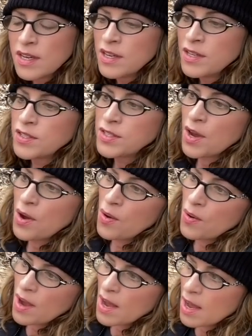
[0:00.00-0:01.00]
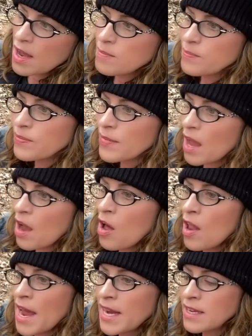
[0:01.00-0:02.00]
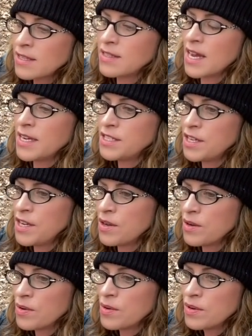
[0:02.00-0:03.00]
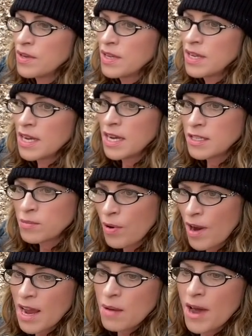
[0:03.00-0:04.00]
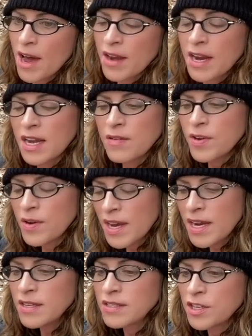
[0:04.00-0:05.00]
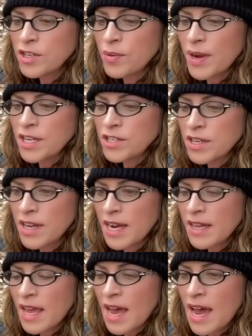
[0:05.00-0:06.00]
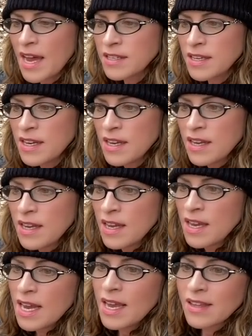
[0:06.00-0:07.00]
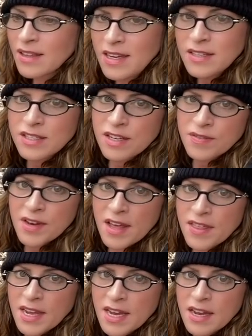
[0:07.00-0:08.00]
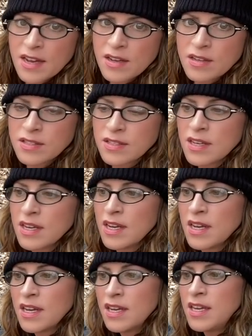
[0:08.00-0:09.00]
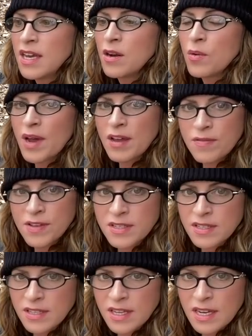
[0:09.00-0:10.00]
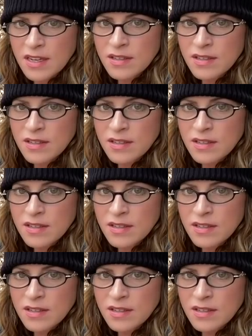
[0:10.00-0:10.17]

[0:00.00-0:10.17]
So all I can say to you is pray about it. And if you're in a situation like that, at least if nothing else, get away physically